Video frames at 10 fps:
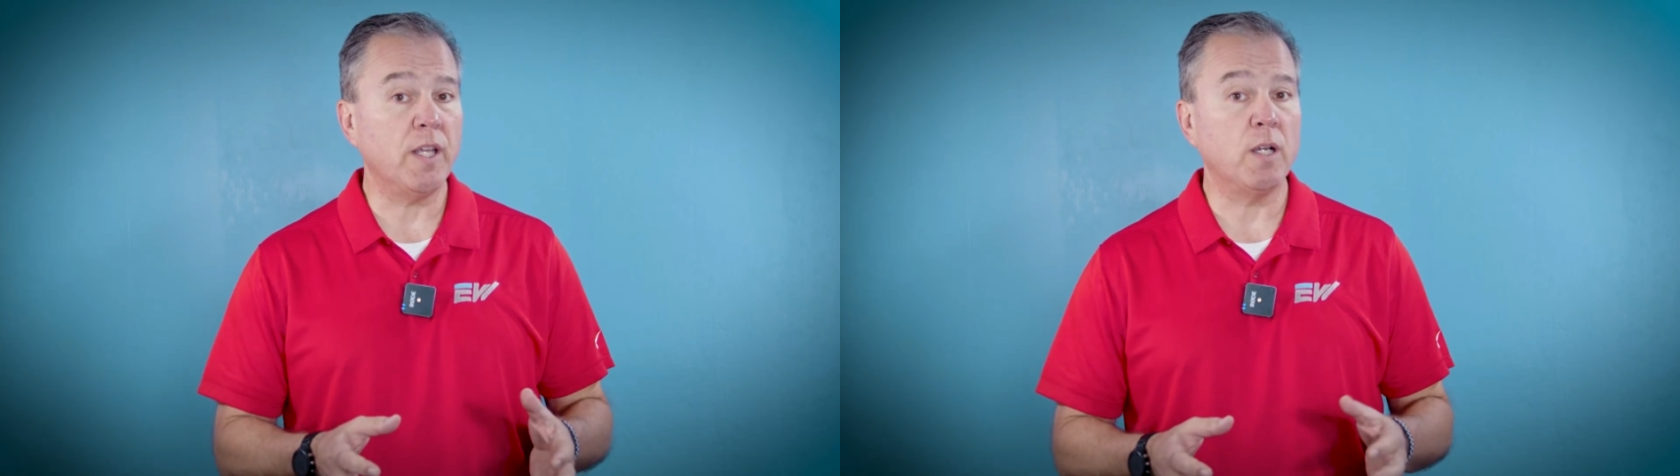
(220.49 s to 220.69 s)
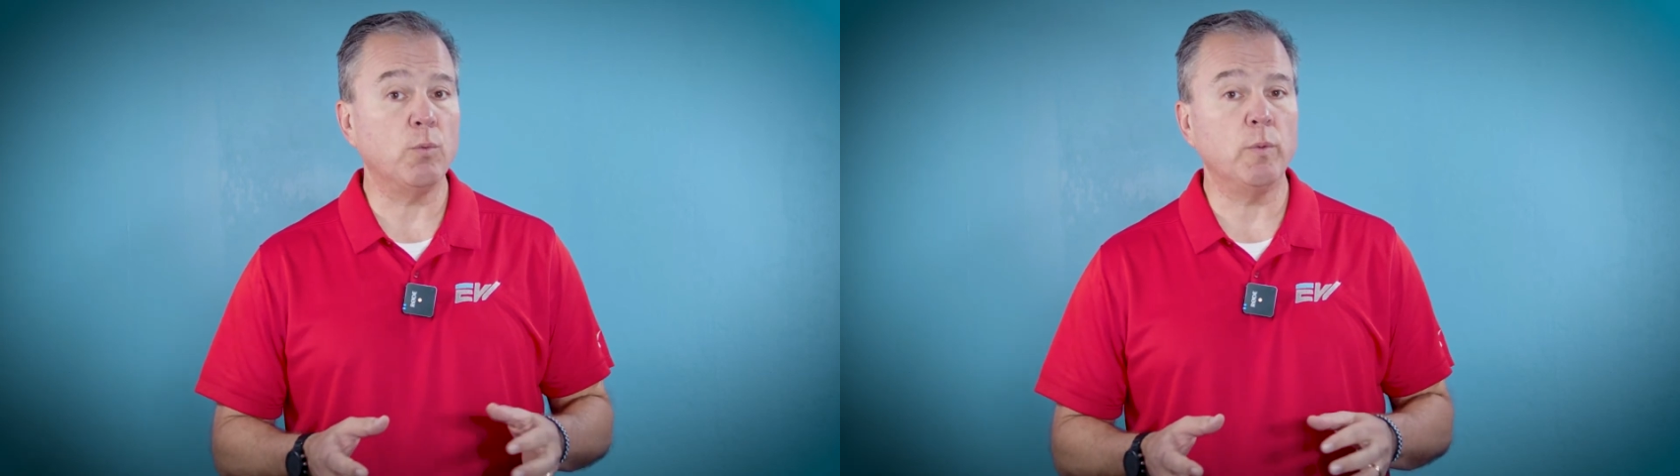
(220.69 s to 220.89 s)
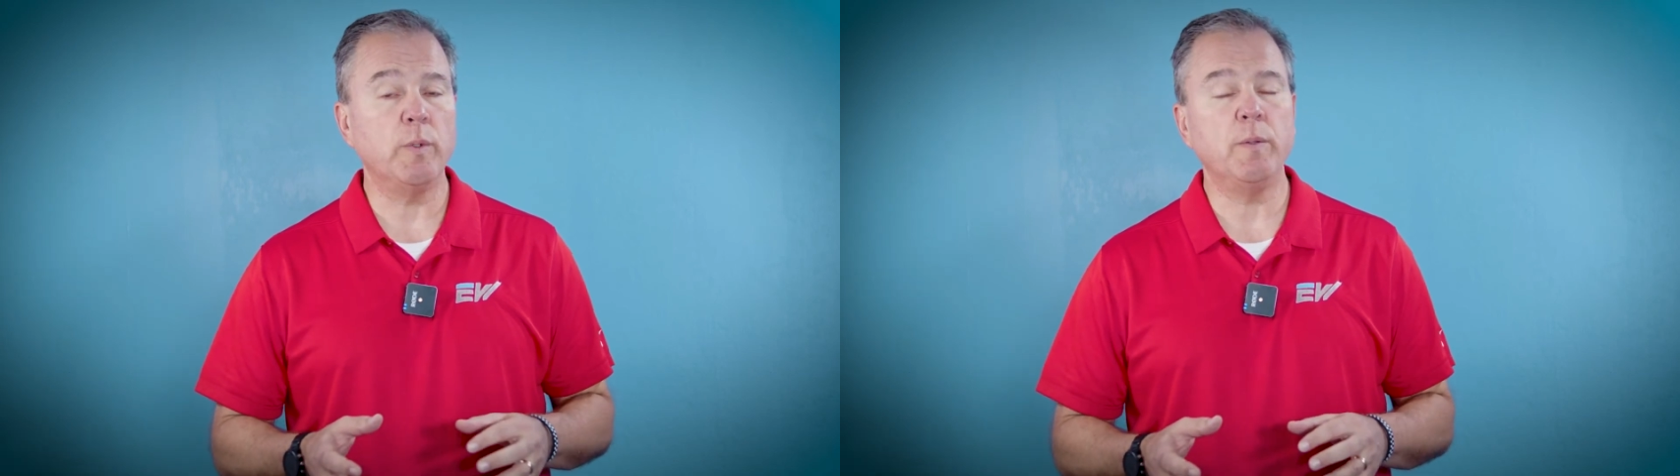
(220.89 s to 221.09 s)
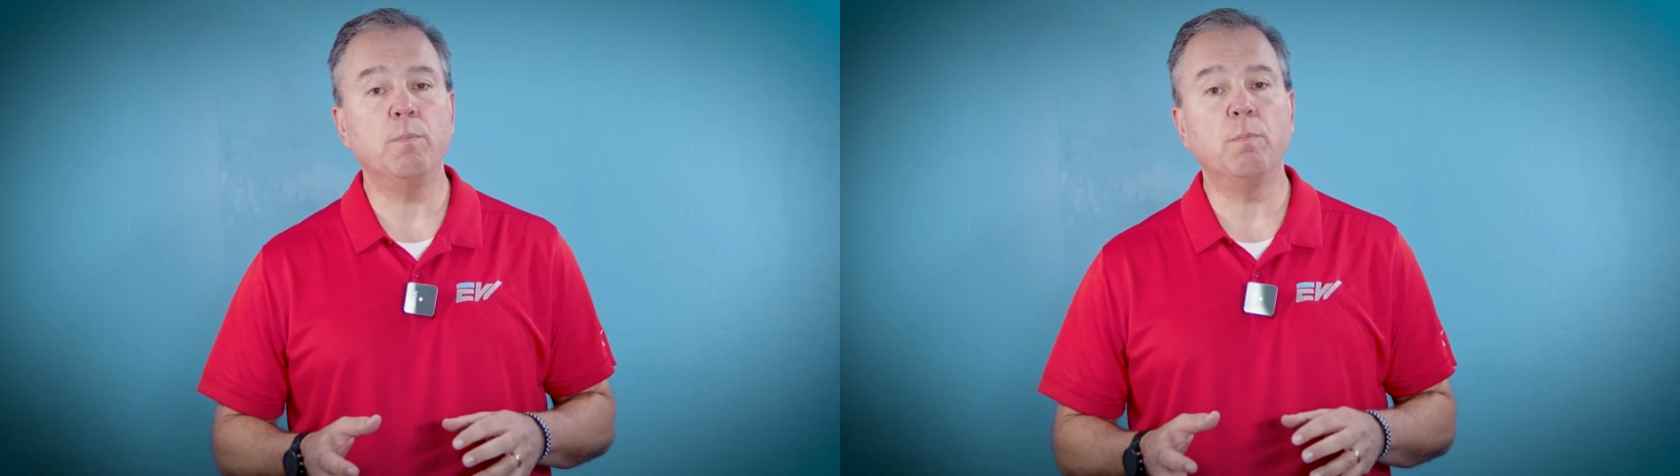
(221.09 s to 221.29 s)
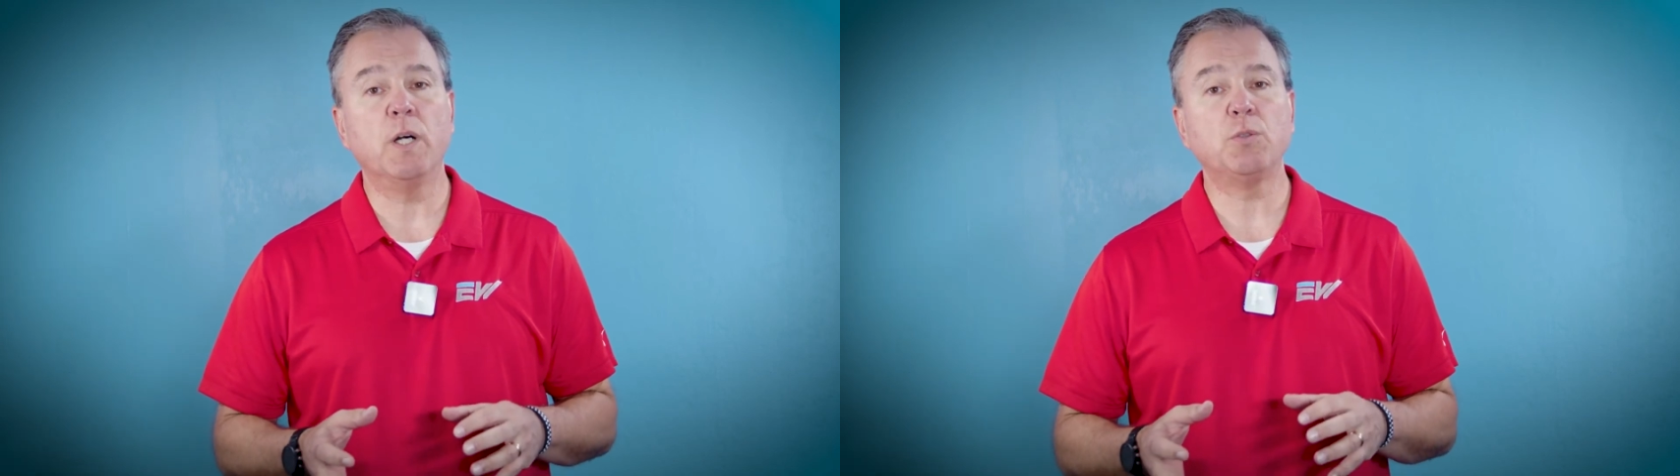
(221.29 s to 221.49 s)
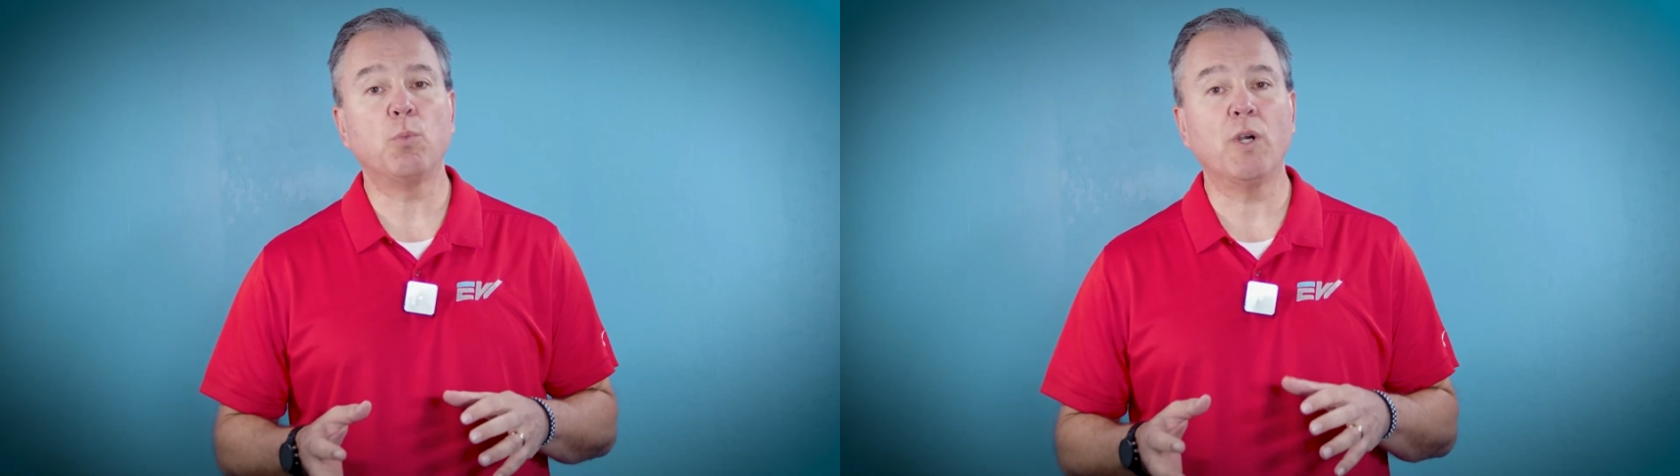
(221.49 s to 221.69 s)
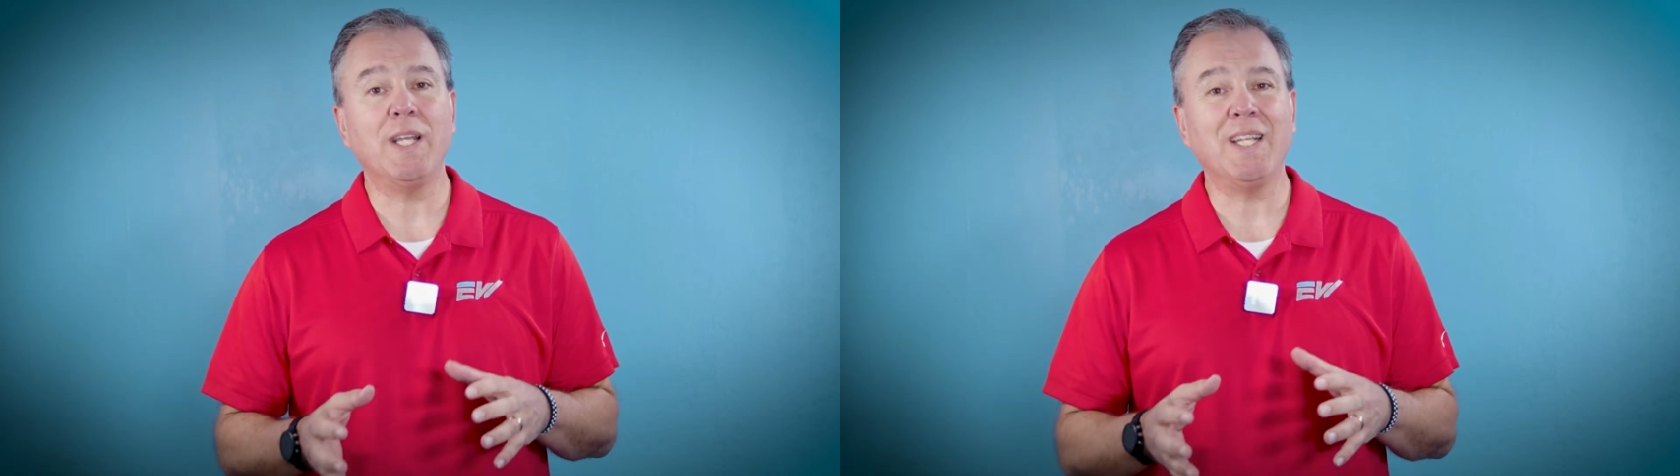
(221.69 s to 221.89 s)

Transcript: and it will be much more